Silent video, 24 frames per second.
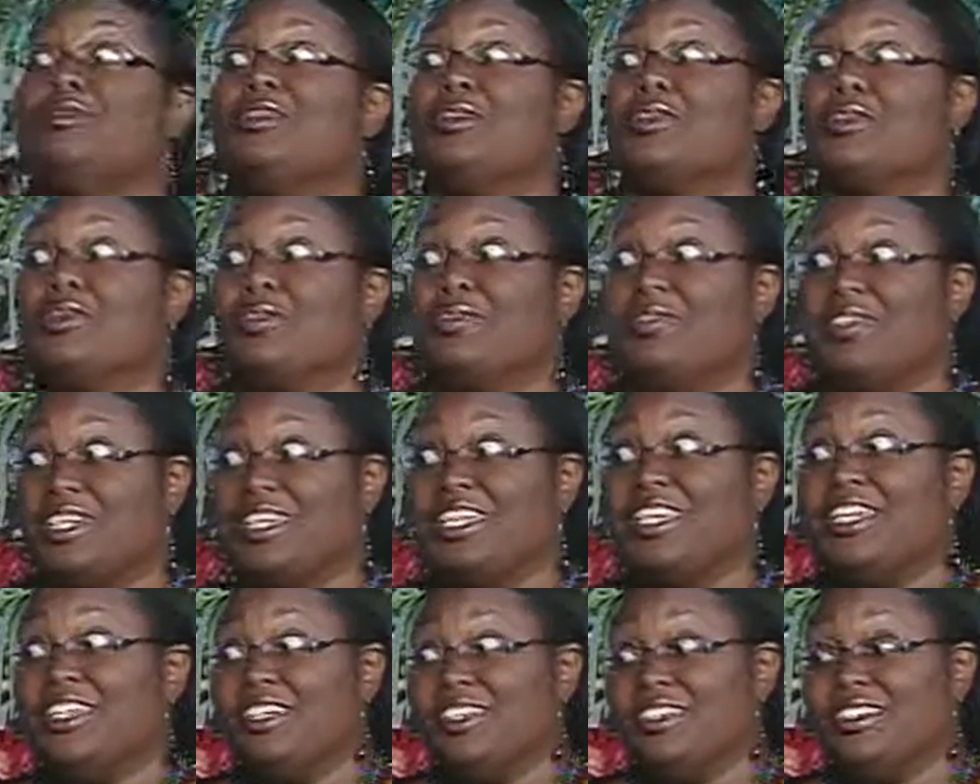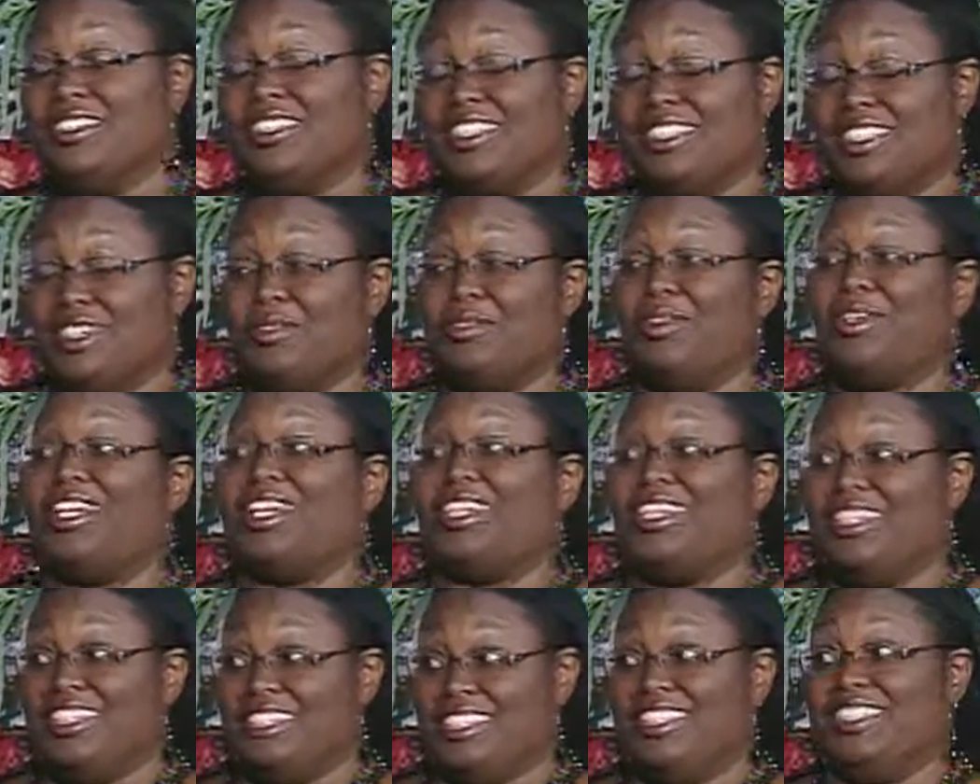going over here to get what I
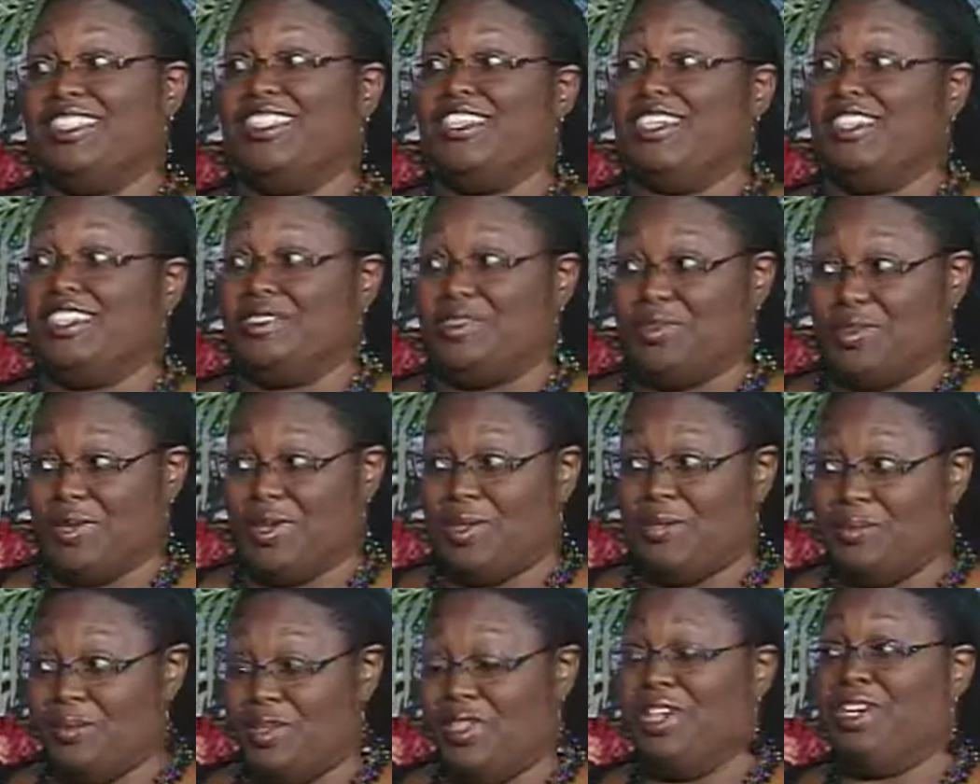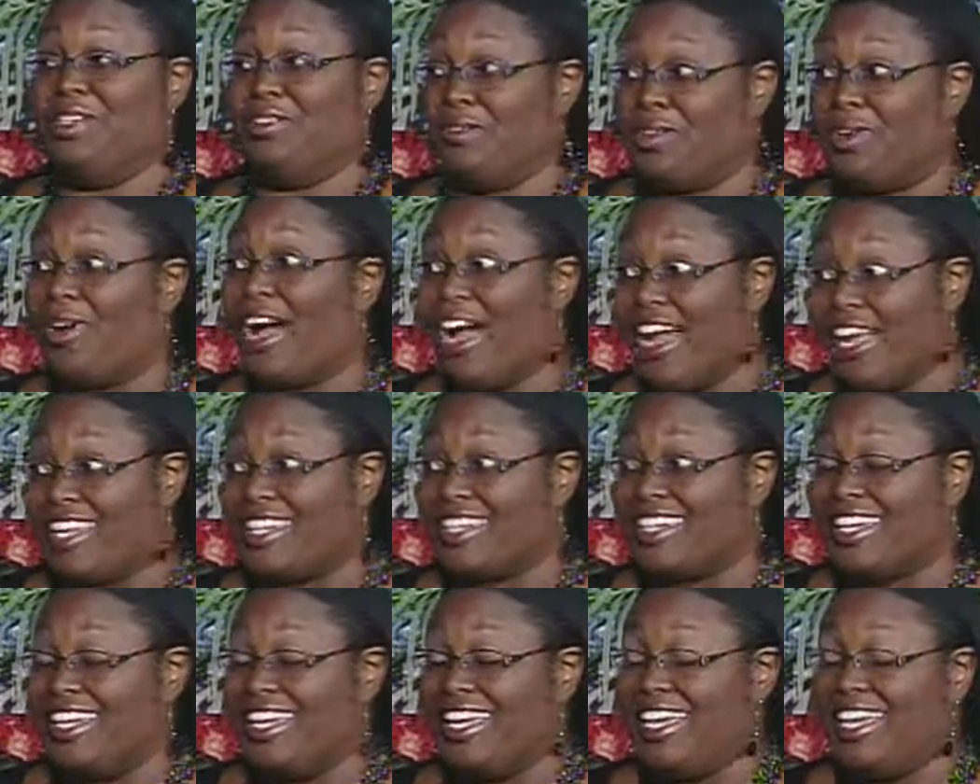need to done
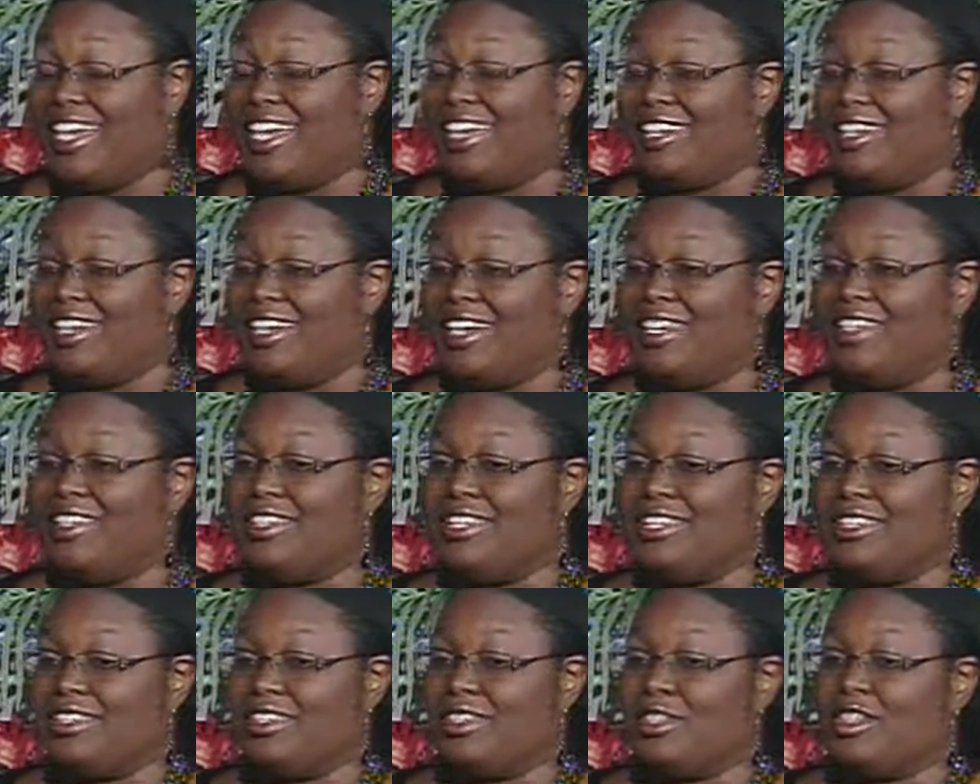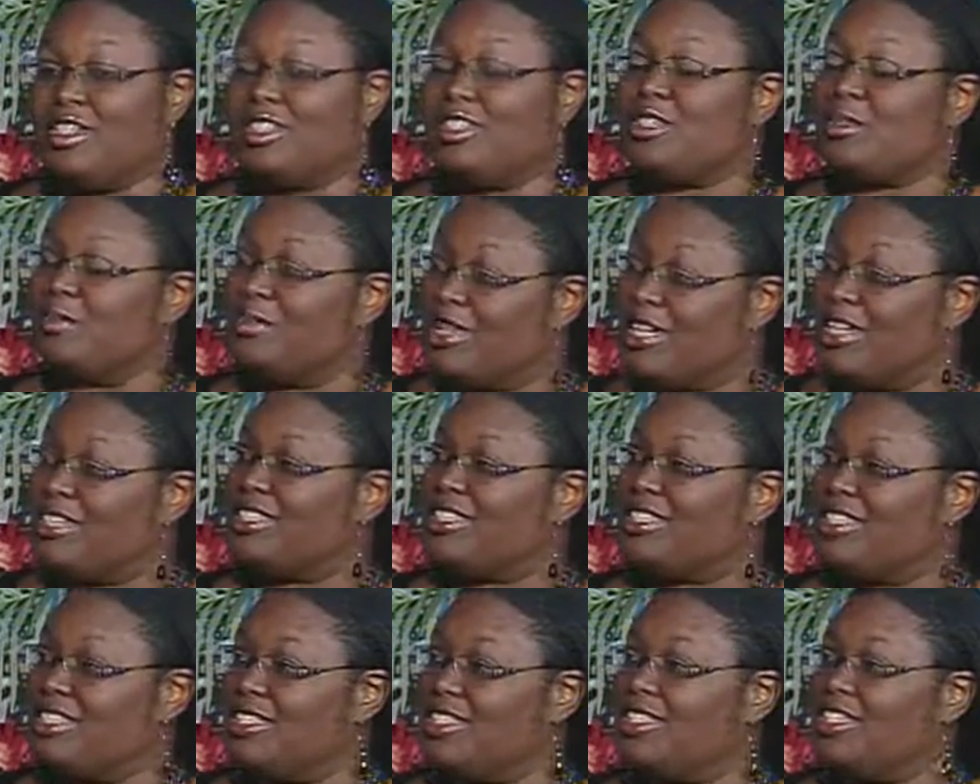right. And it's a
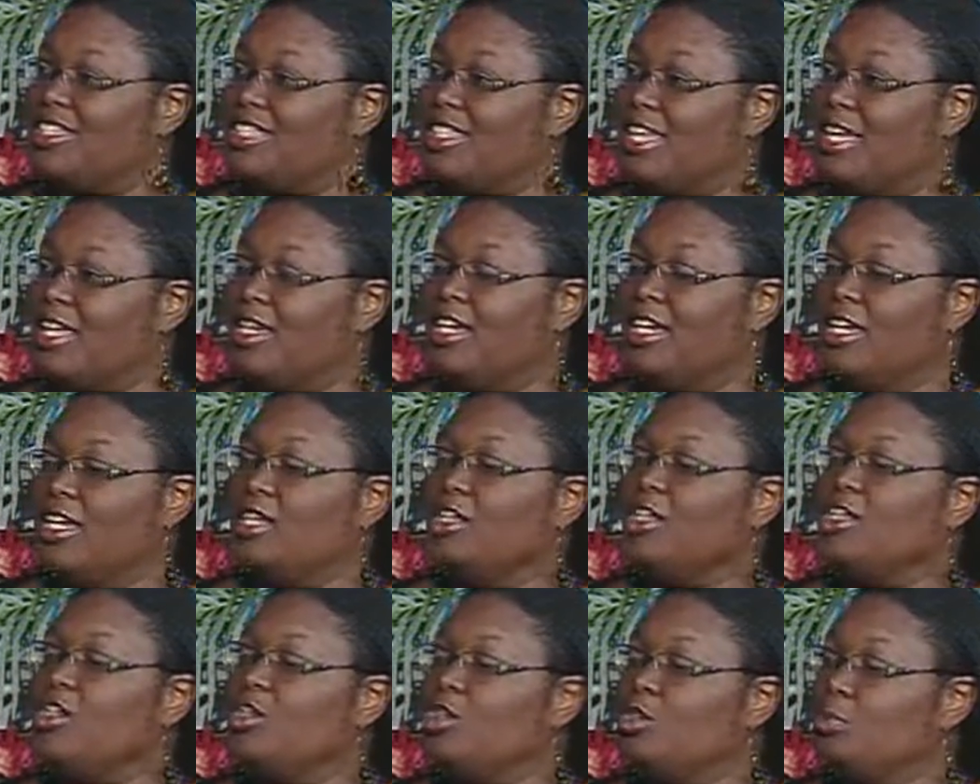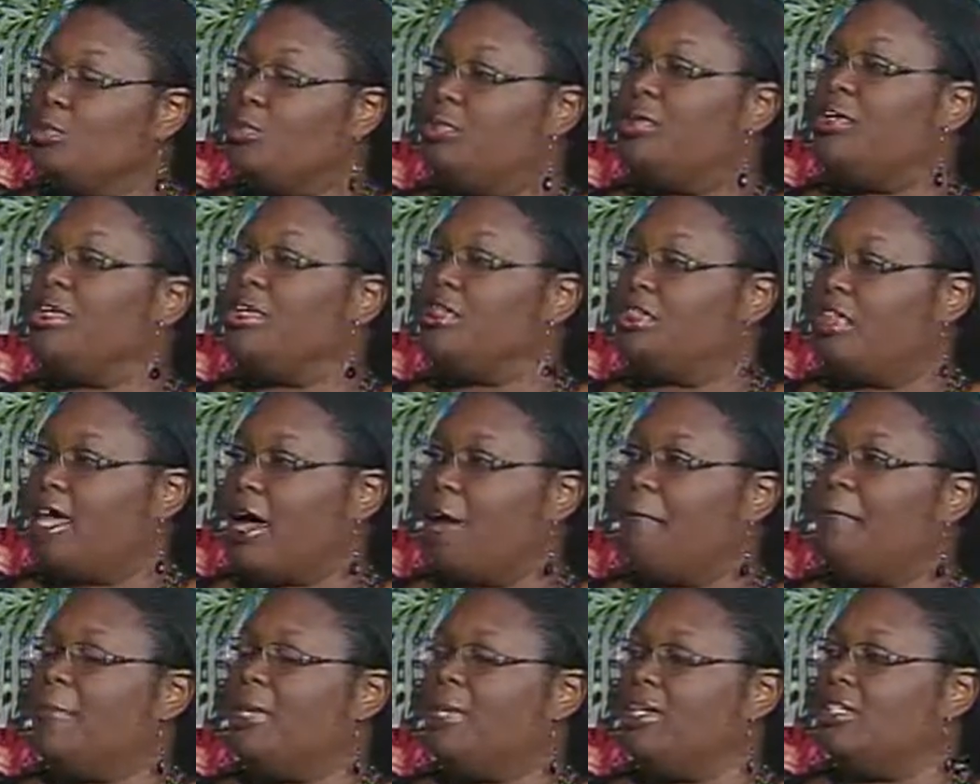blessing to see that you put
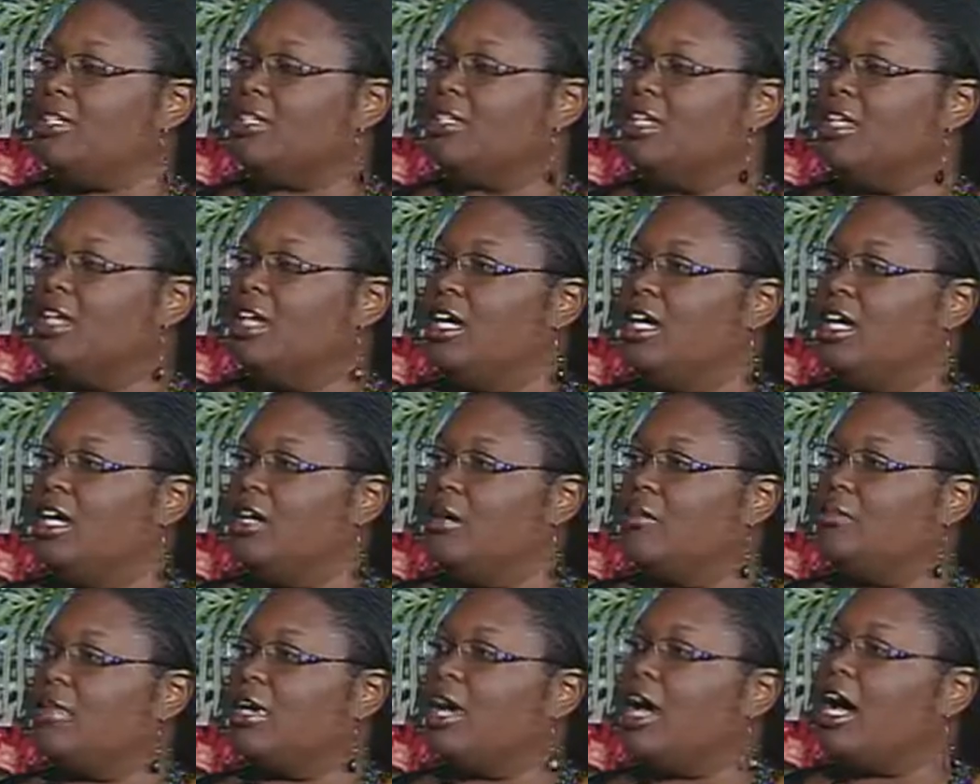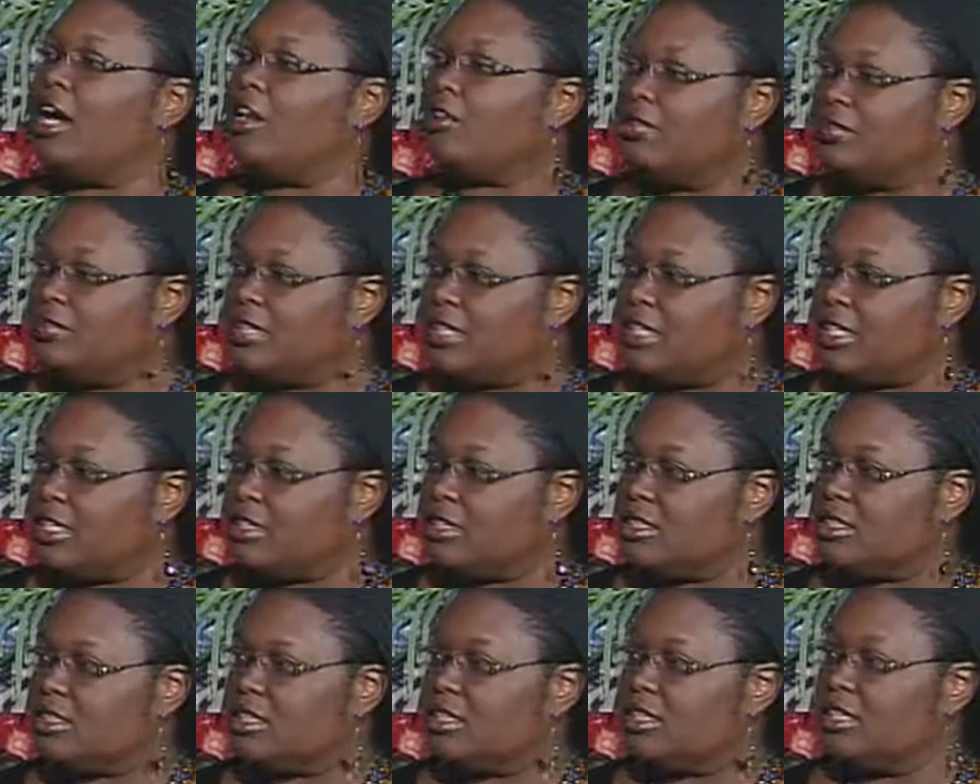that much
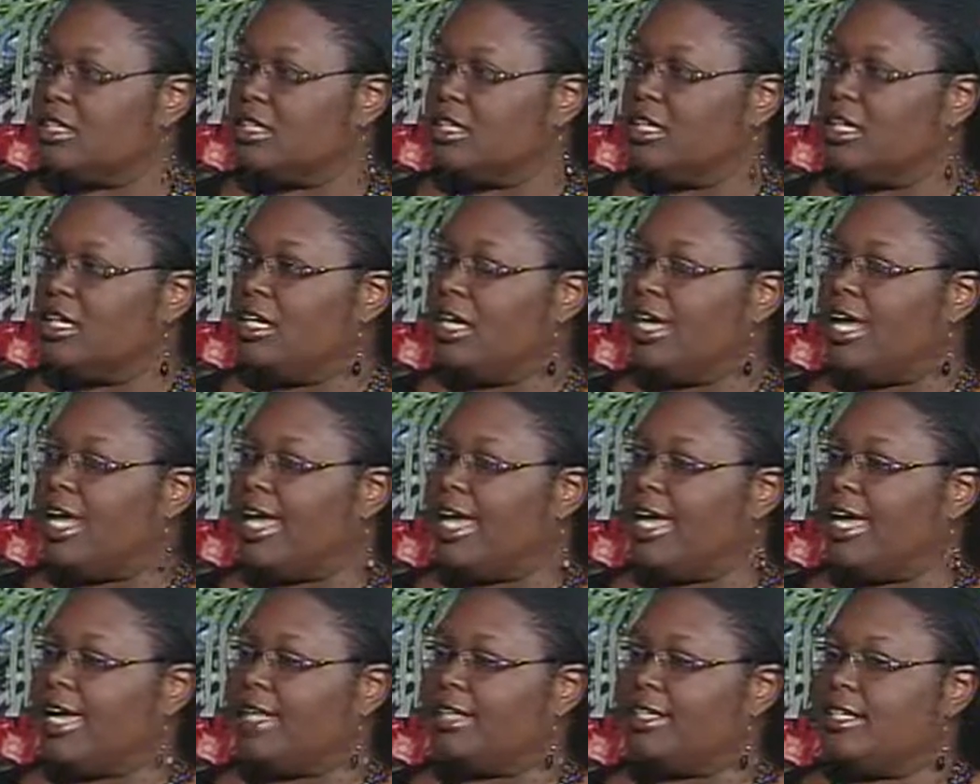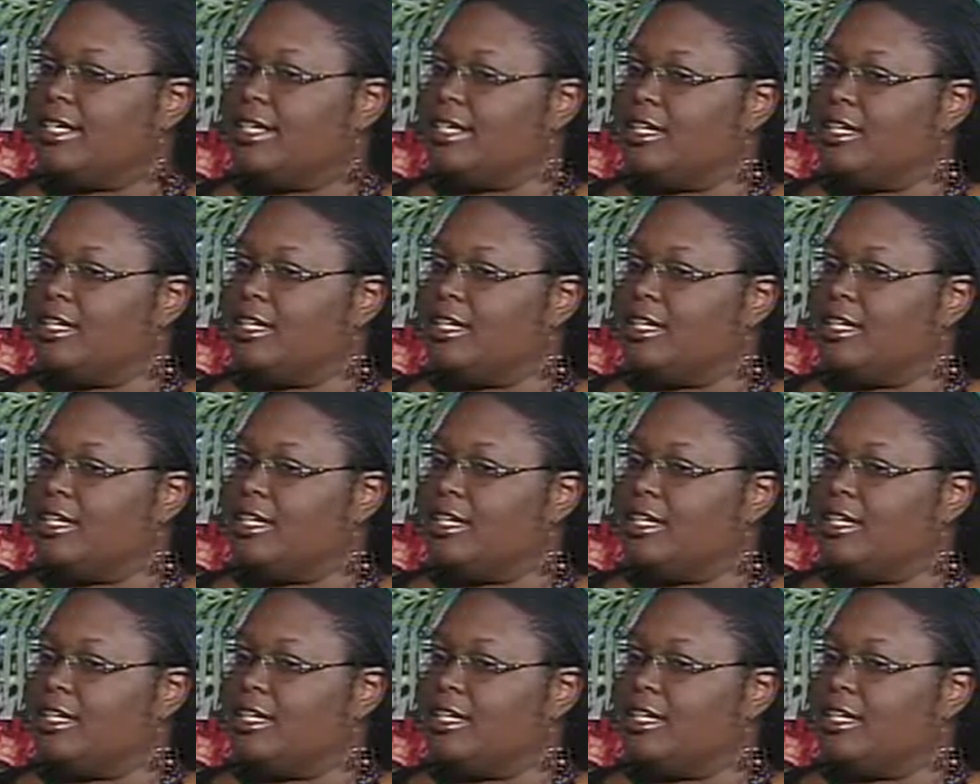confidence and